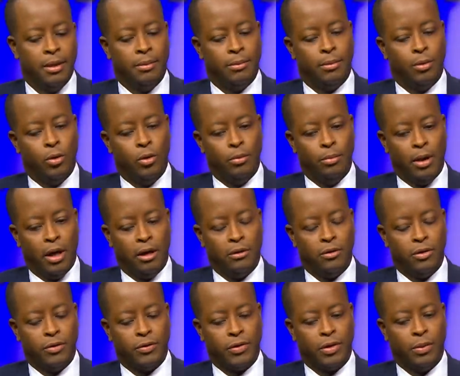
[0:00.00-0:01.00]
bone
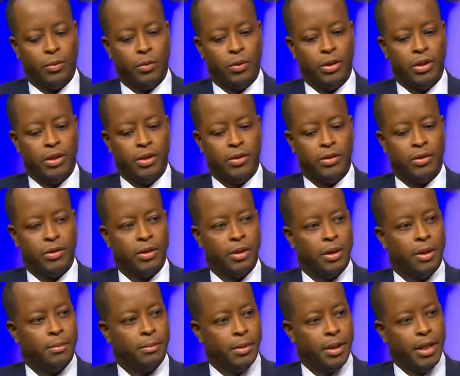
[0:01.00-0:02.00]
marrow of someone's
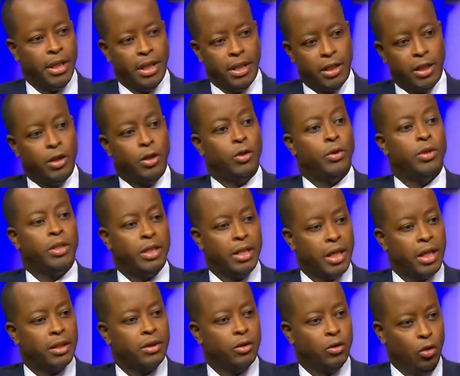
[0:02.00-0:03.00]
body, and then you
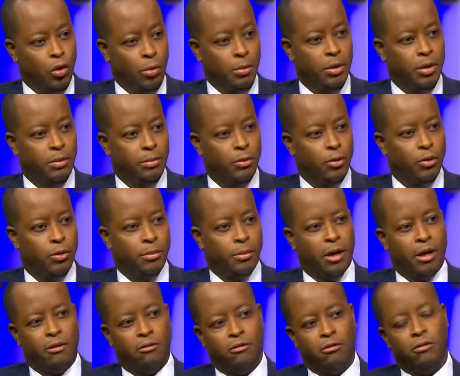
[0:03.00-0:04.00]
inject normal bone
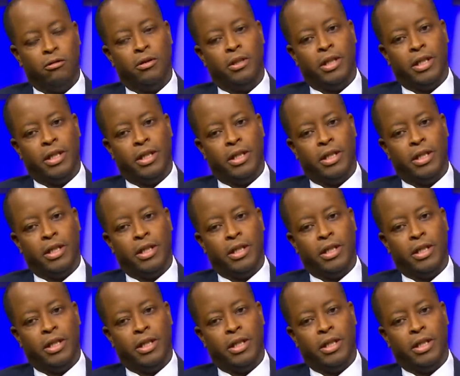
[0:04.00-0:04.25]
marrow,